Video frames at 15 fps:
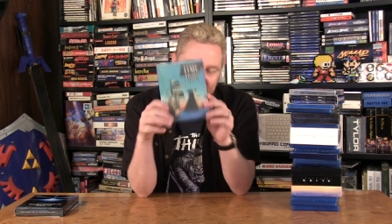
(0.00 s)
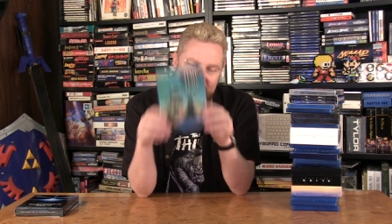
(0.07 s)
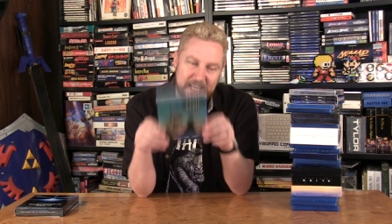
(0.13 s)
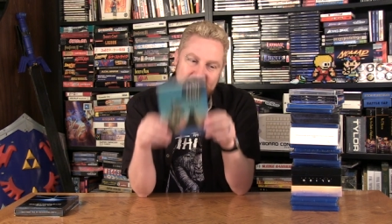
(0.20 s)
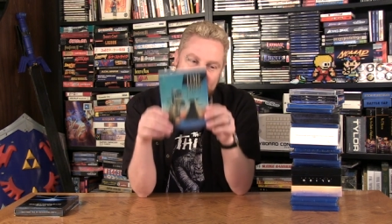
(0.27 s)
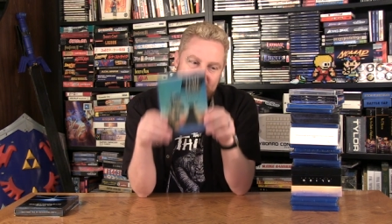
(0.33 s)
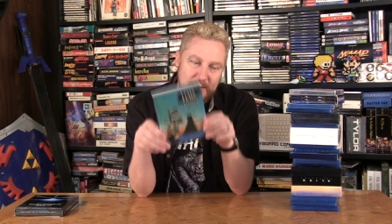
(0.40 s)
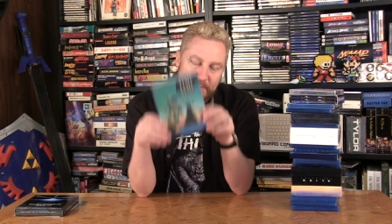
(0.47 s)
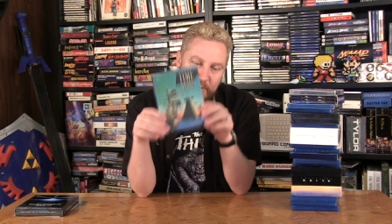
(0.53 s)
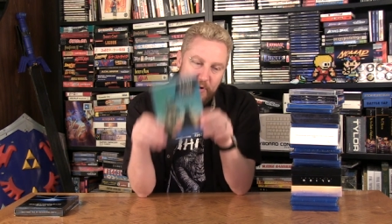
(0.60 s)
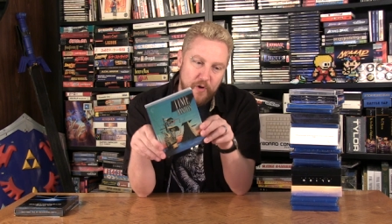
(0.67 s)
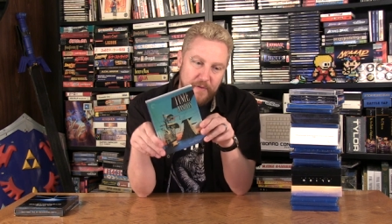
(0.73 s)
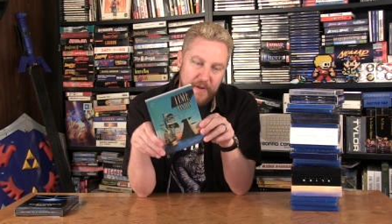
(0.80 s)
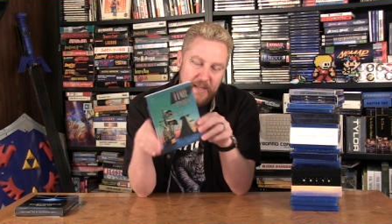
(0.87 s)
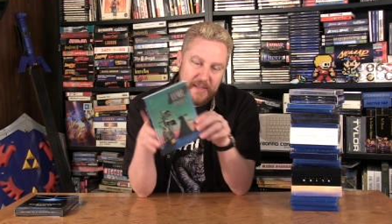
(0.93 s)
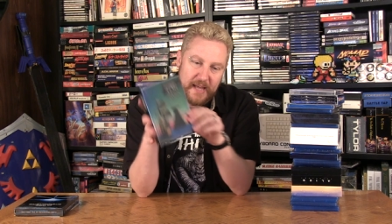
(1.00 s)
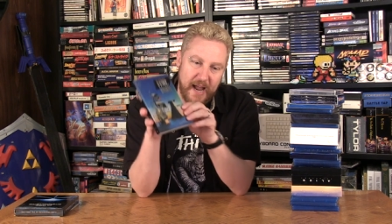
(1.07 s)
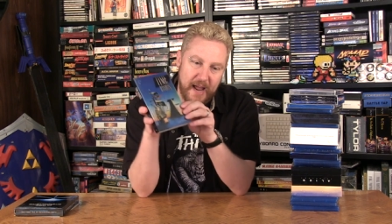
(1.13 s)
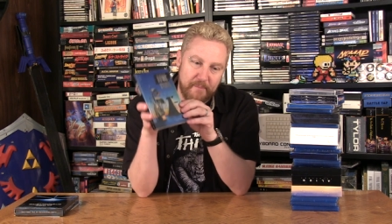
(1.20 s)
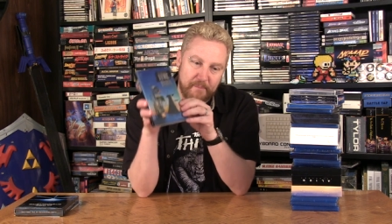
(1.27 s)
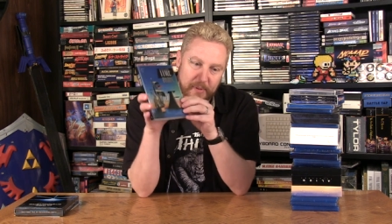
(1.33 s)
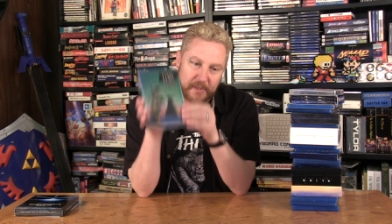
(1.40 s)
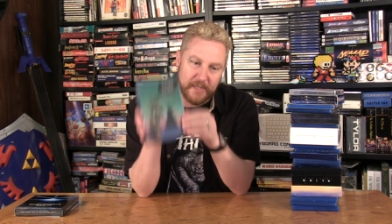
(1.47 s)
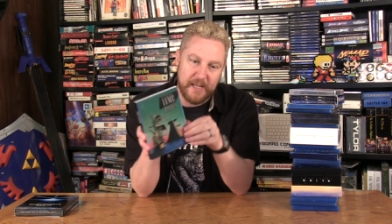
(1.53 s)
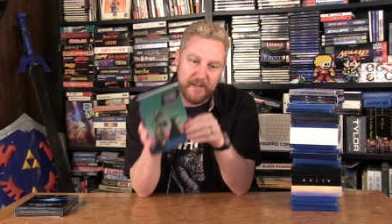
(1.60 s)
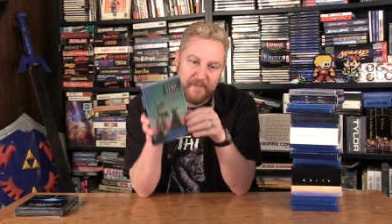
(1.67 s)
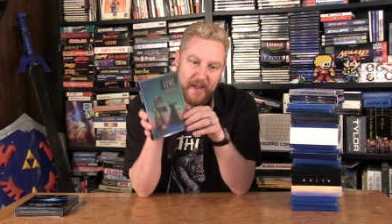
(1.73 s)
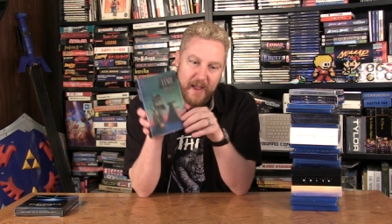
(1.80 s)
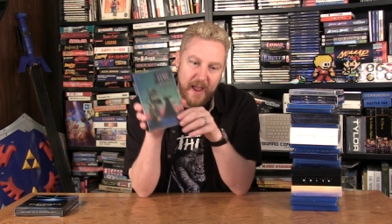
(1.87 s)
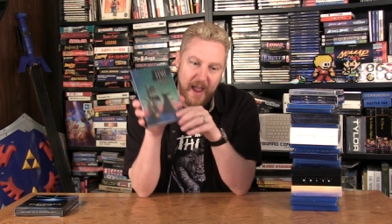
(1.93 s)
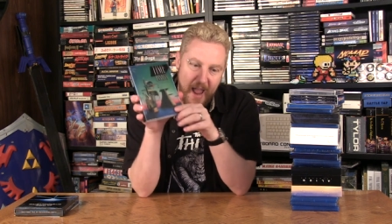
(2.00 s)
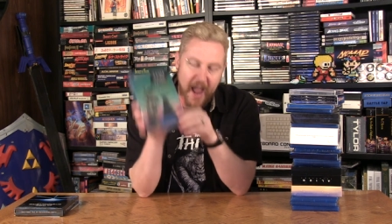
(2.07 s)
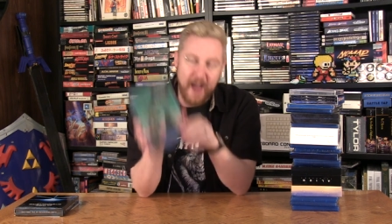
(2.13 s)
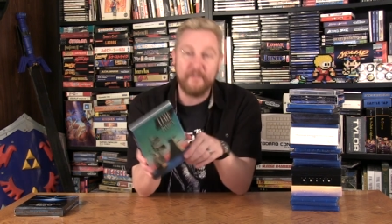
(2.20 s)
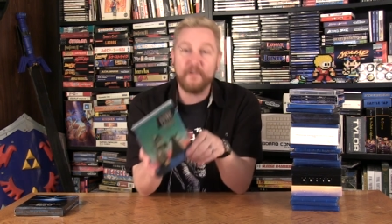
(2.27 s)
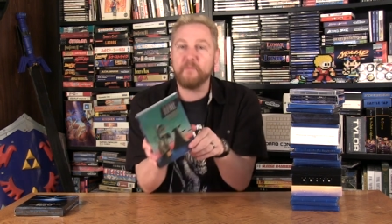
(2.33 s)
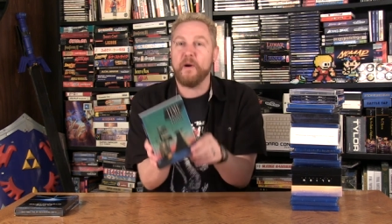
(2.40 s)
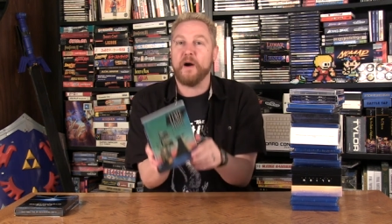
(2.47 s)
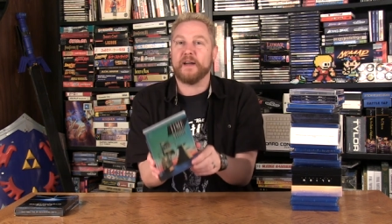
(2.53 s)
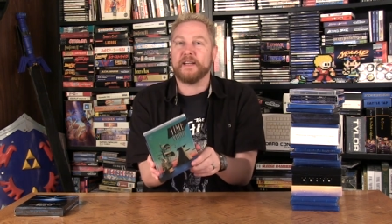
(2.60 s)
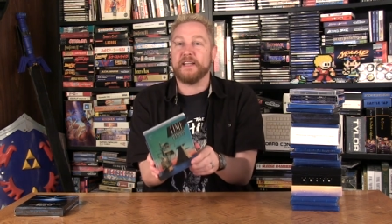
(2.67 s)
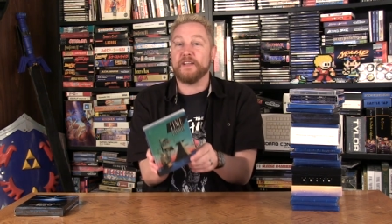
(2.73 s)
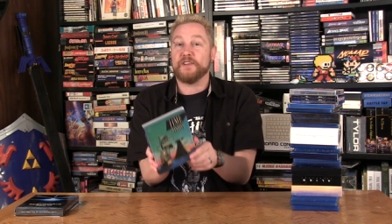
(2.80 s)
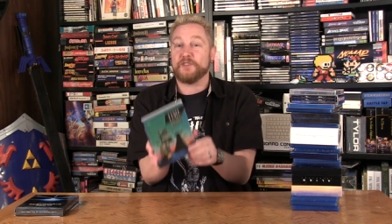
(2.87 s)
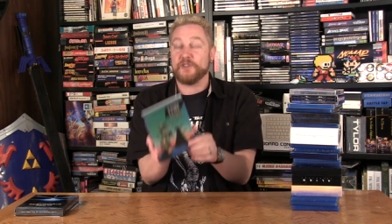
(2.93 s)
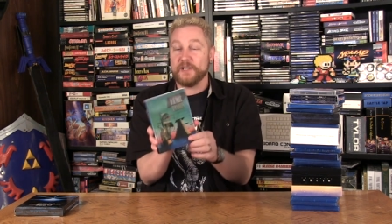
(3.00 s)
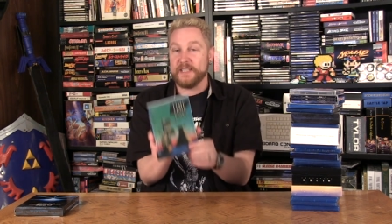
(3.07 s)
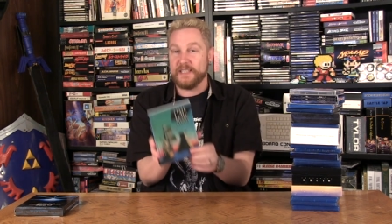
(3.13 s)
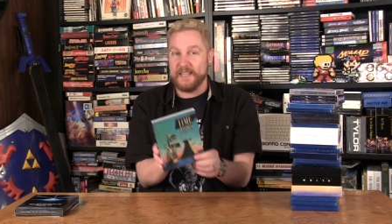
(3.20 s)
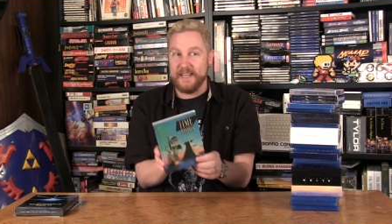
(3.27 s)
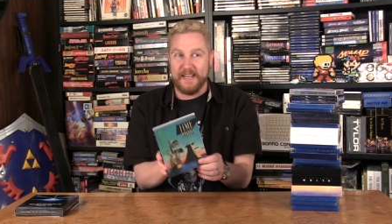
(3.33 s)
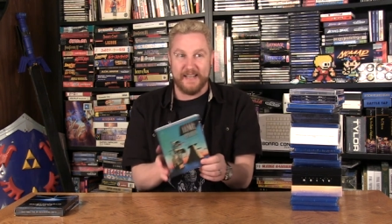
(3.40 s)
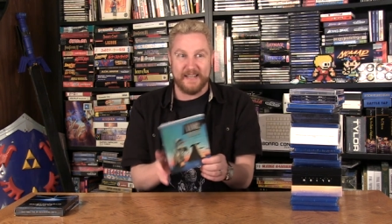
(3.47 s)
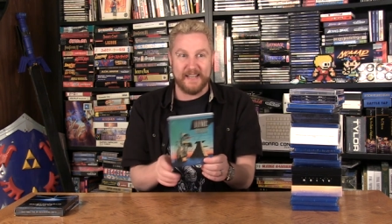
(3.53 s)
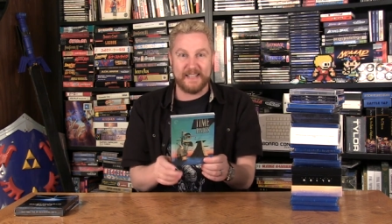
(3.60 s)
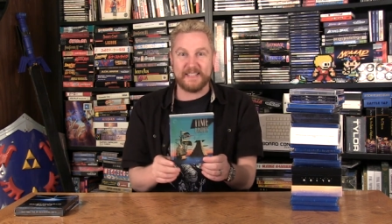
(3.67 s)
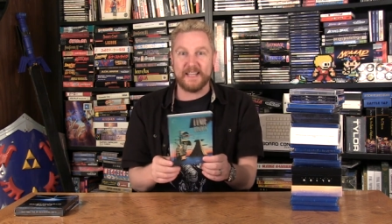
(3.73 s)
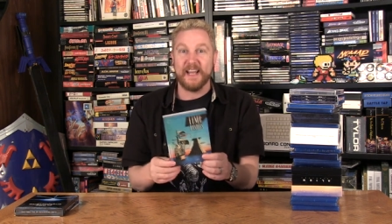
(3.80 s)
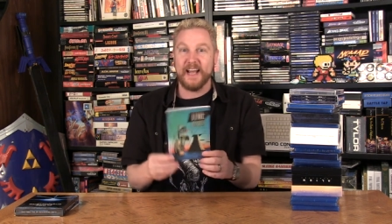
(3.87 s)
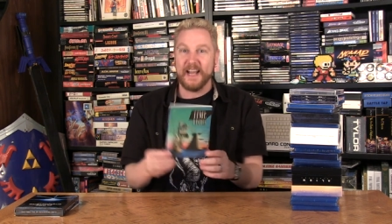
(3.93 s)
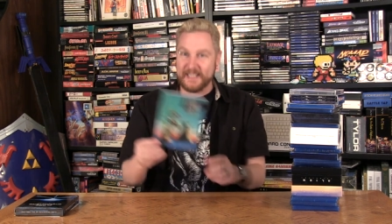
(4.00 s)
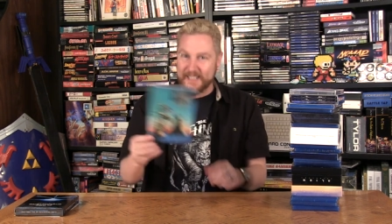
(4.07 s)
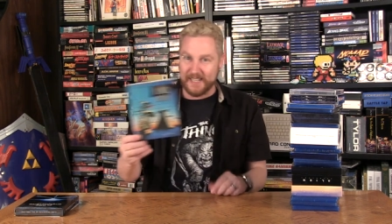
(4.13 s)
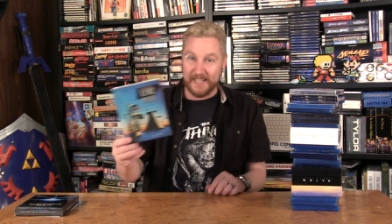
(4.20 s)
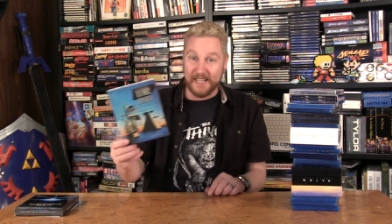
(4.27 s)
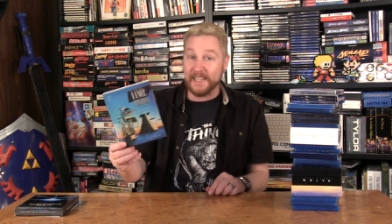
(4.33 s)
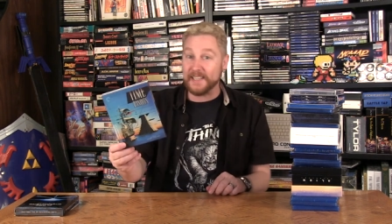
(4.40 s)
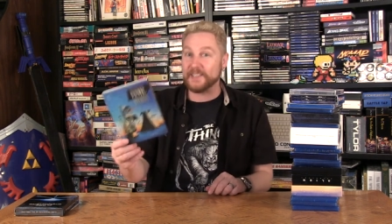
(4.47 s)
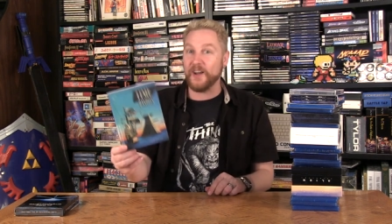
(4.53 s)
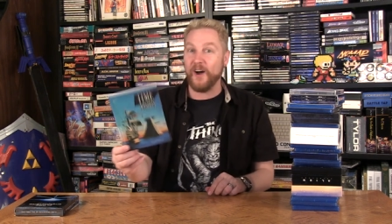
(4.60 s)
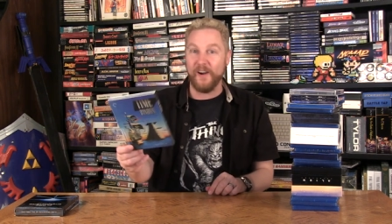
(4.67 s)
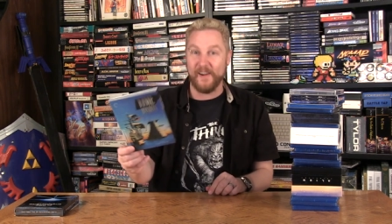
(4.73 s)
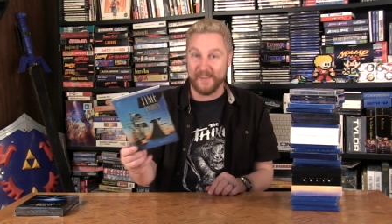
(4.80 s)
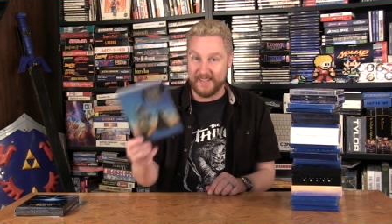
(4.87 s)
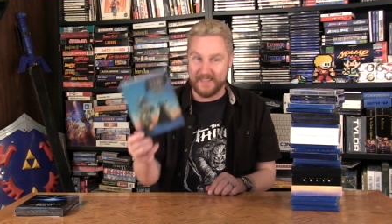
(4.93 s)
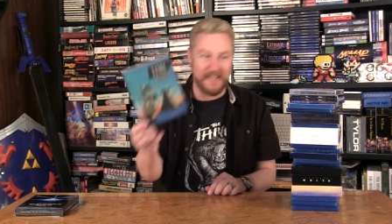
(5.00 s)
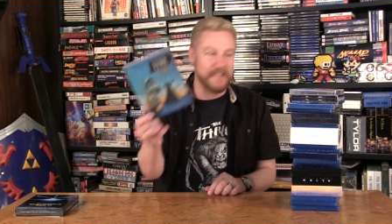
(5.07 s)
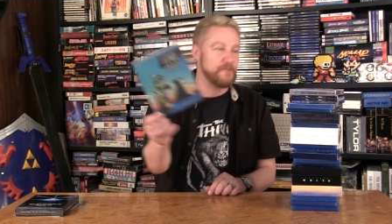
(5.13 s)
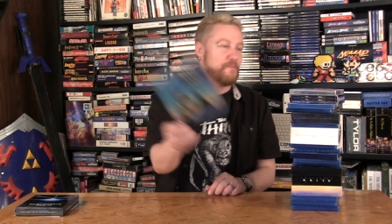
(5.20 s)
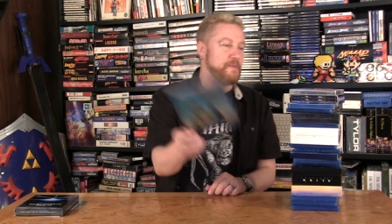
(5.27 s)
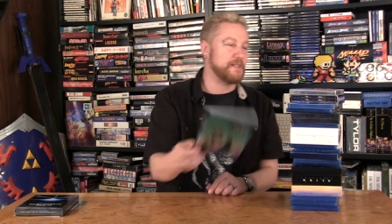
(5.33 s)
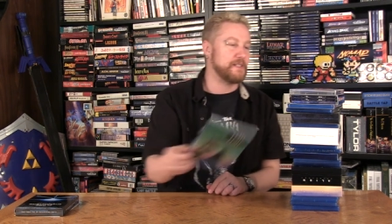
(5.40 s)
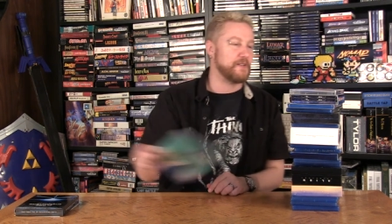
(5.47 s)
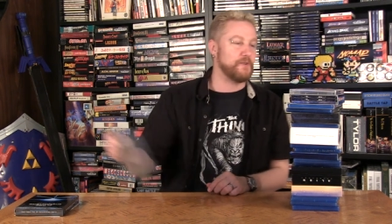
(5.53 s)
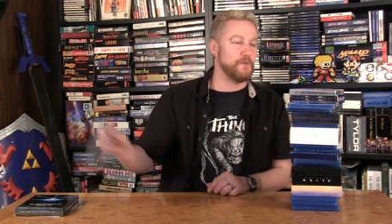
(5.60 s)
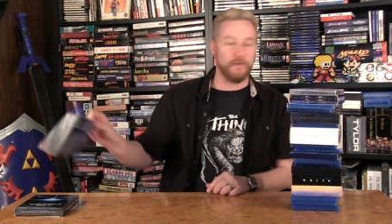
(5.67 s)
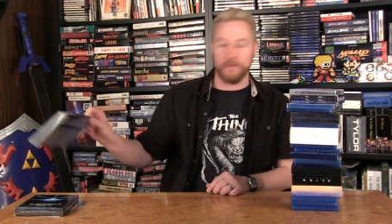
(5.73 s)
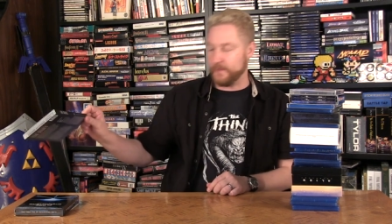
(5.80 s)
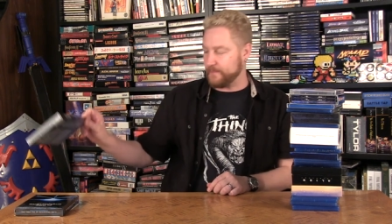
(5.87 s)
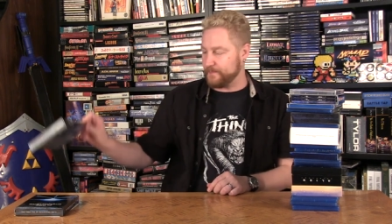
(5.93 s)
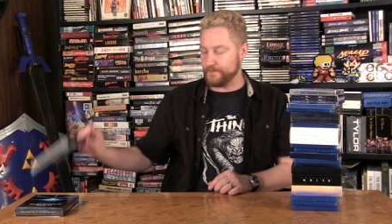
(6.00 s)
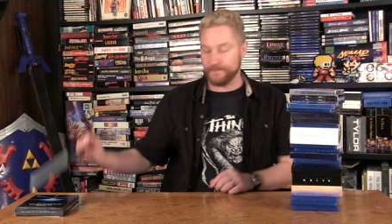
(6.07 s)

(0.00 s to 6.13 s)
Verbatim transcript: This is a movie that I believe everybody should see, and it's it's a little dark. That's what makes it cool.